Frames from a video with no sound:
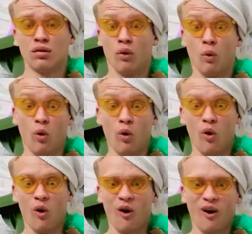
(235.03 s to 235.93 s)

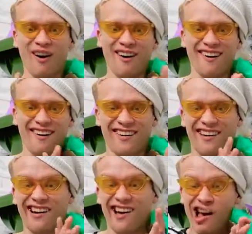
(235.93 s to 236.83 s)
Wow, look at that!
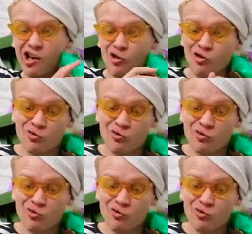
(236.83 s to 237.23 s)
This is my